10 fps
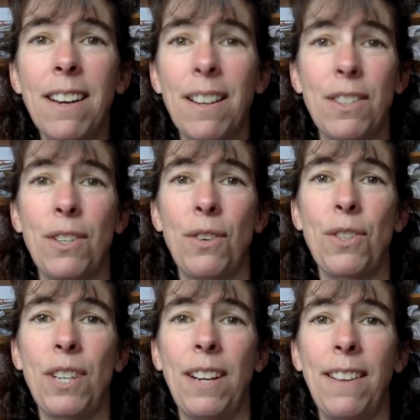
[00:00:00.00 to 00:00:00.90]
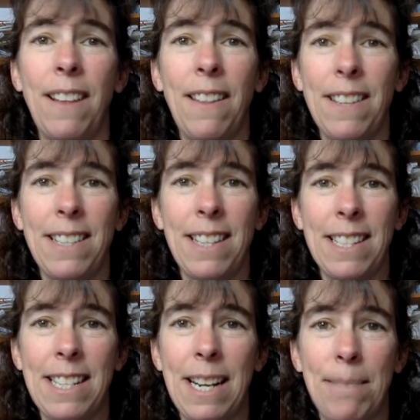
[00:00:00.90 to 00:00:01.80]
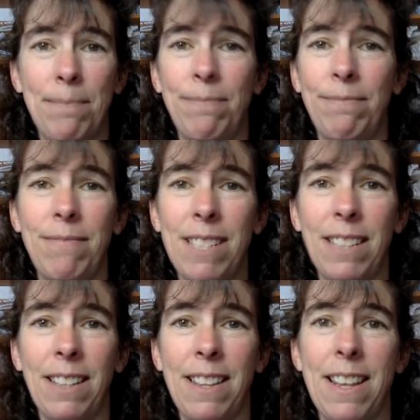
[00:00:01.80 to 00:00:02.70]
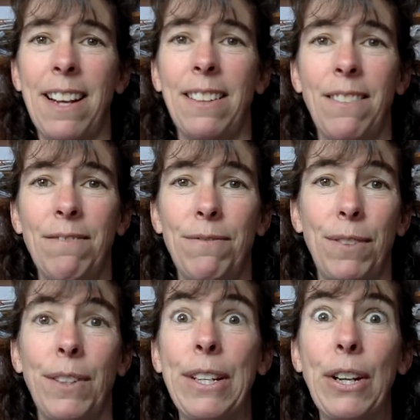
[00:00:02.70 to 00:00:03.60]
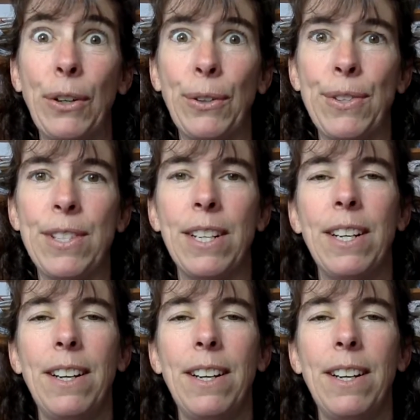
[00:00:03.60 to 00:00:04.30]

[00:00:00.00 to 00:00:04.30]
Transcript: search and then they see the same silly thing for years.